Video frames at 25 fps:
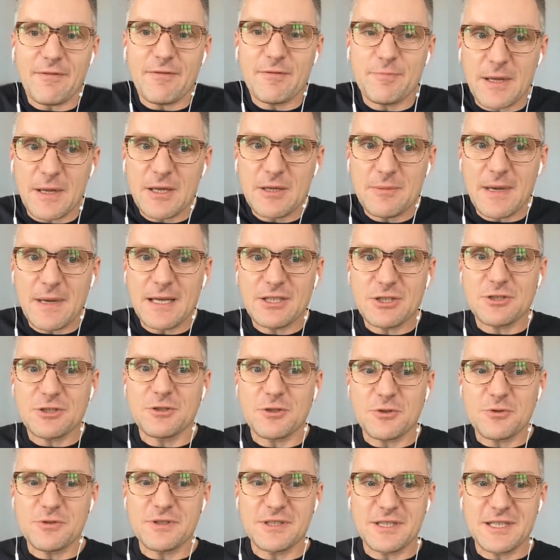Russian
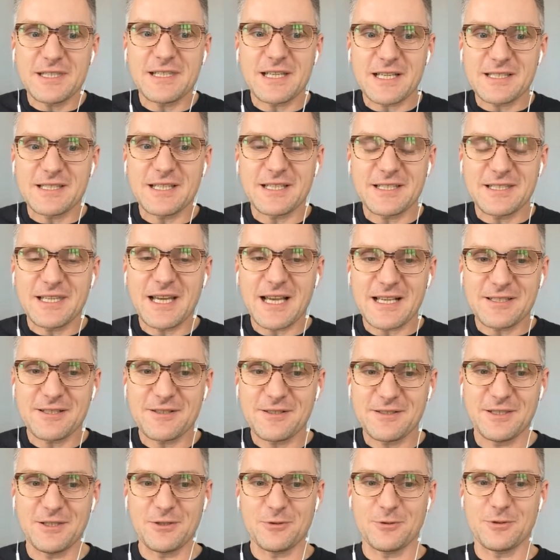language is not
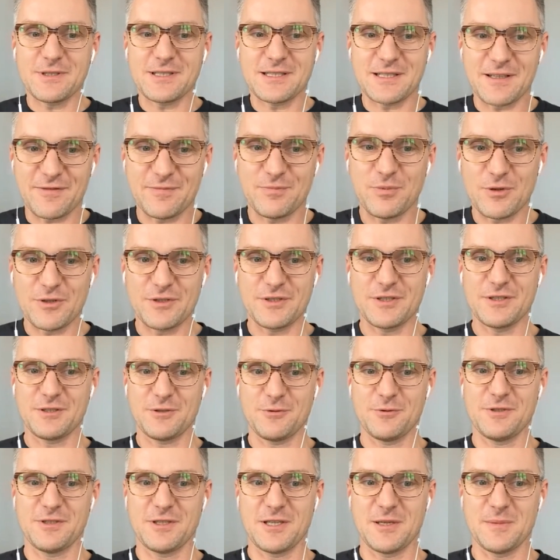associated with
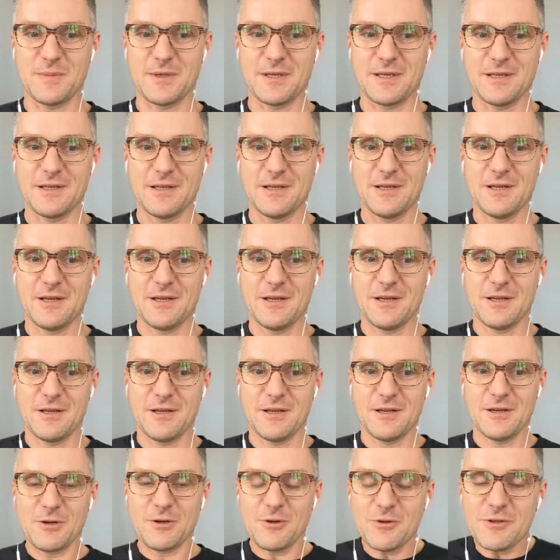Russians.
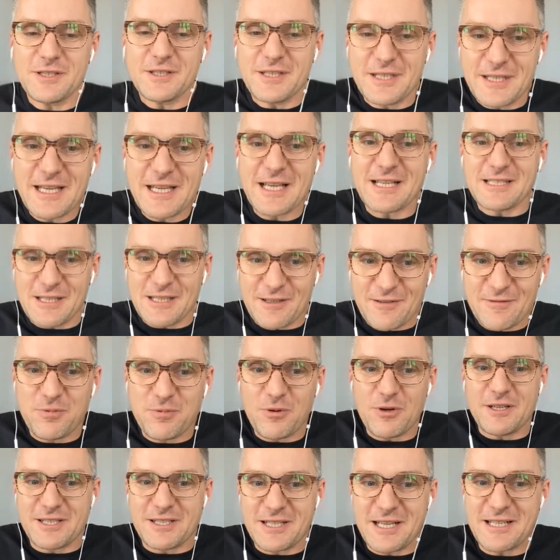In Poland,
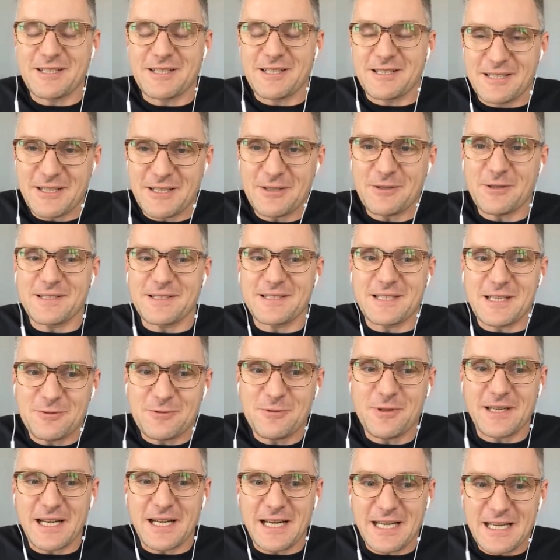the Russian language
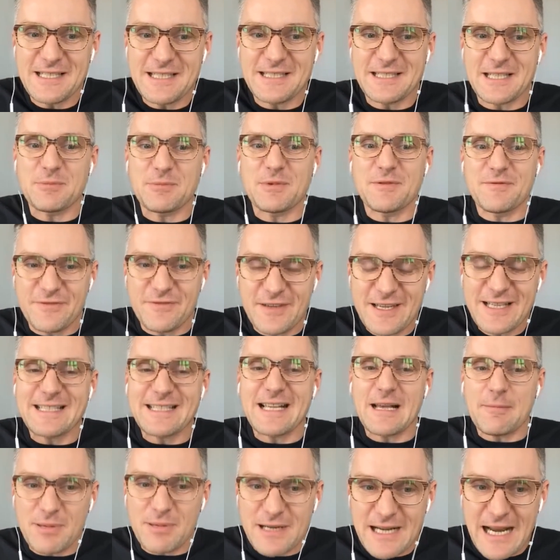is associated with
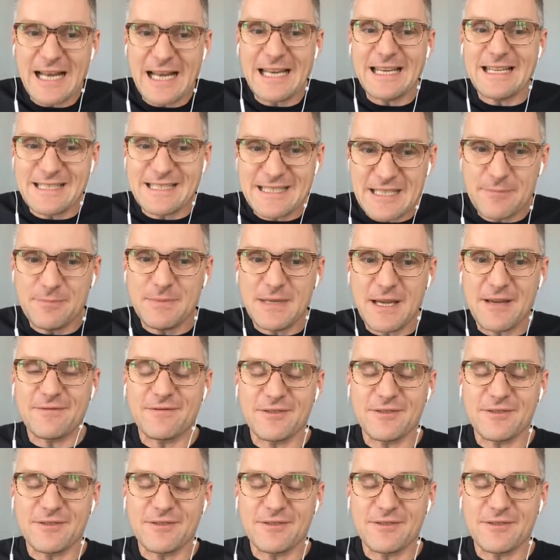Ukrainians.